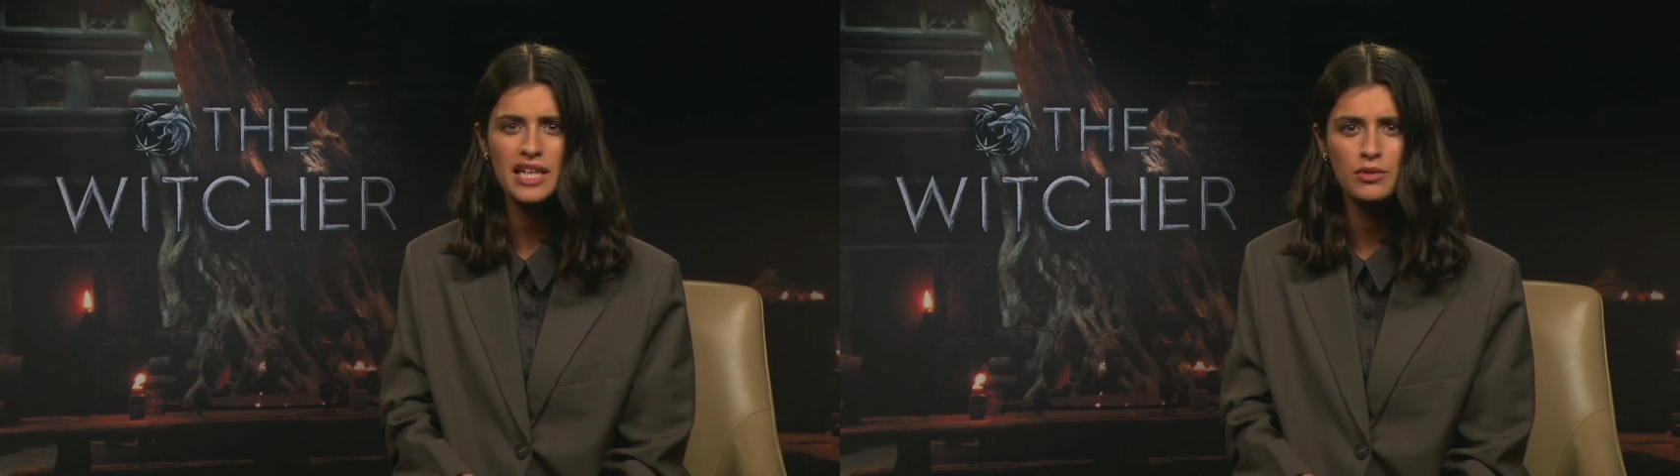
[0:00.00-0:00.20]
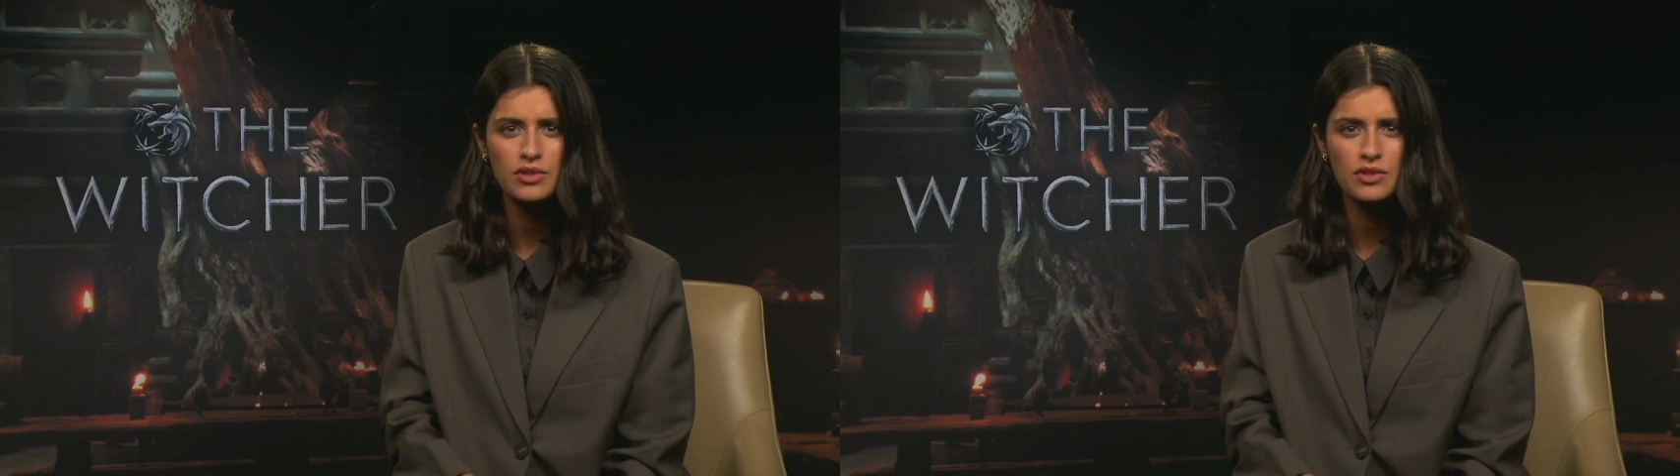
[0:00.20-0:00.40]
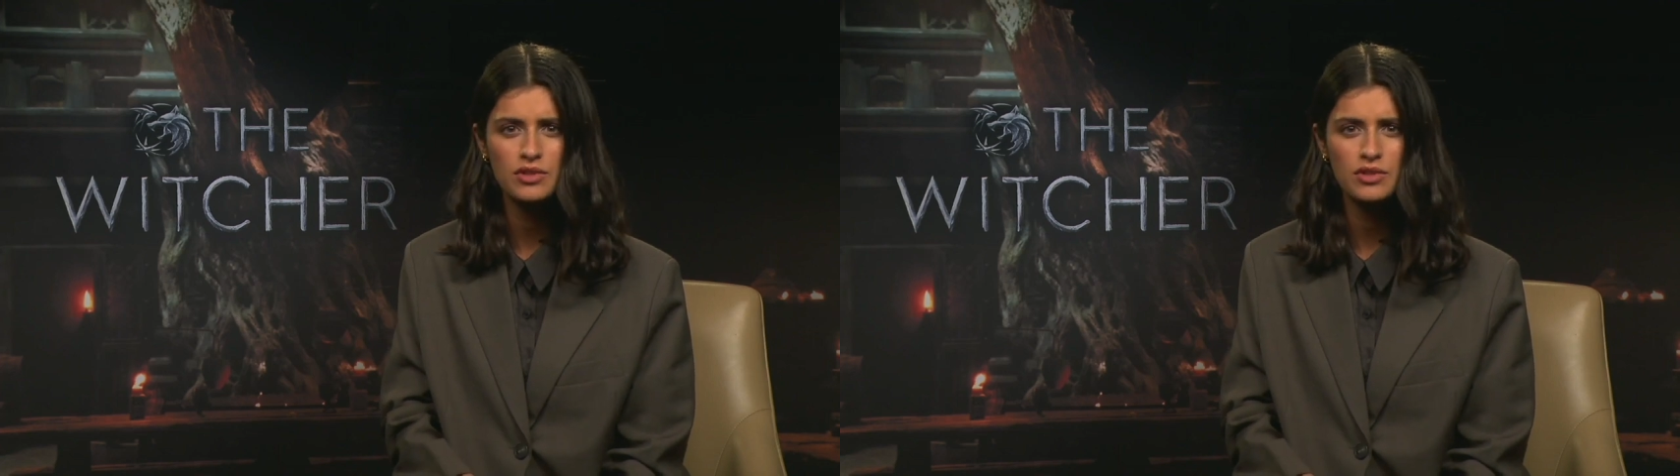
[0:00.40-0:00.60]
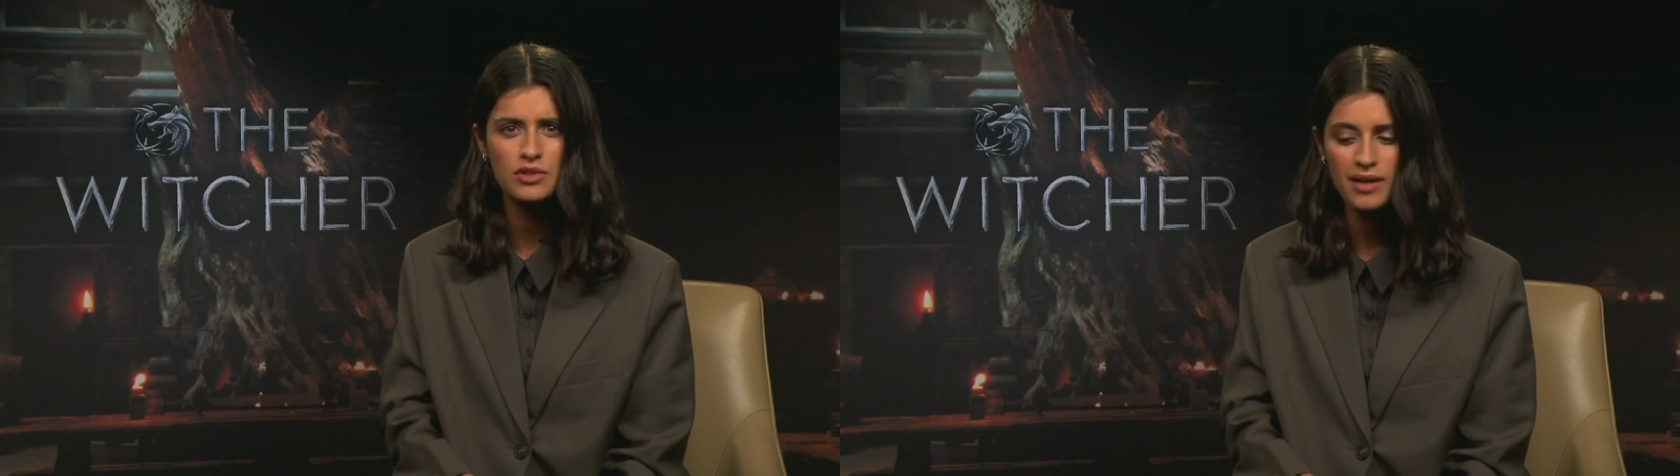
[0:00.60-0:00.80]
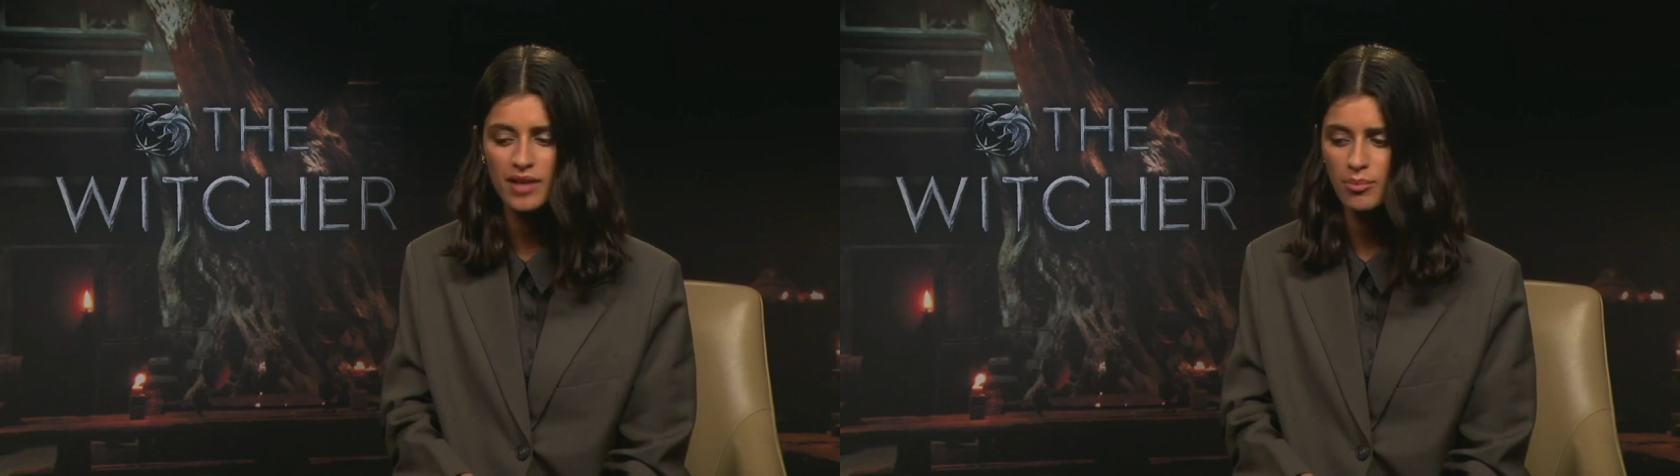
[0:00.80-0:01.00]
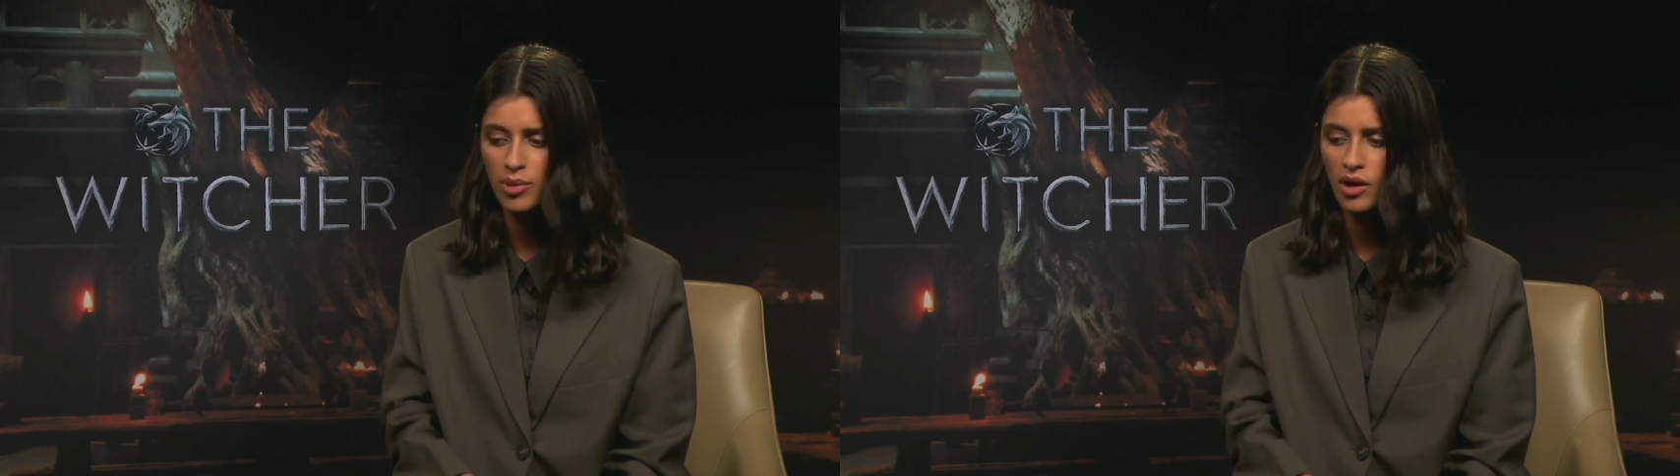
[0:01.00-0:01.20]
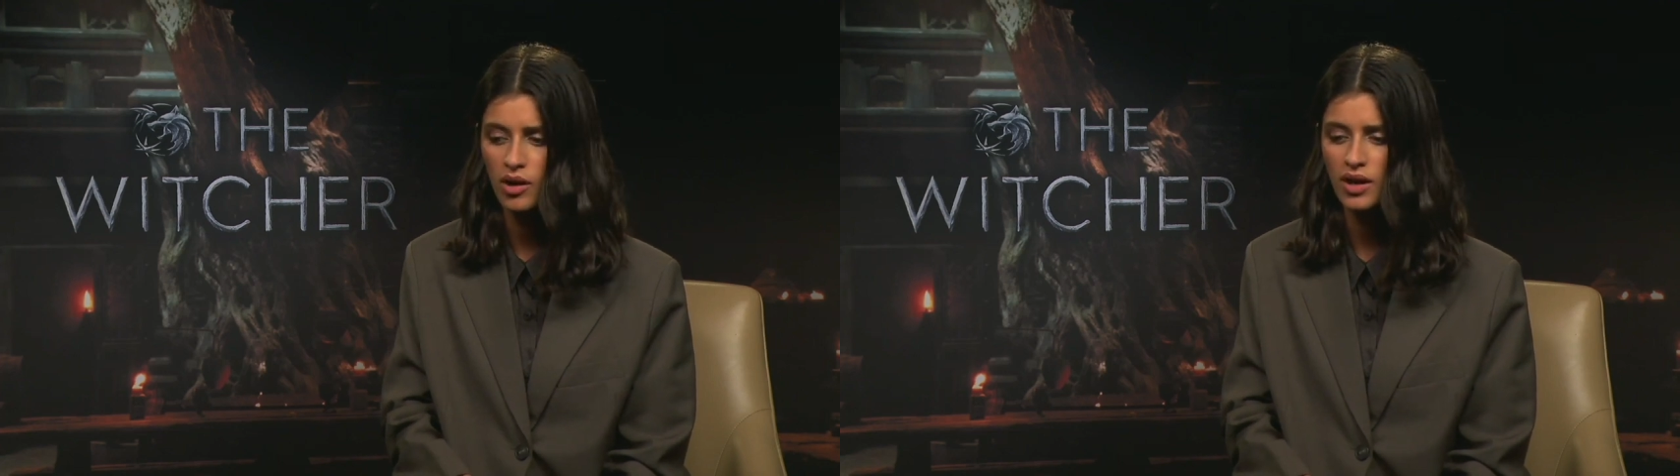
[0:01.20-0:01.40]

want to think about that part.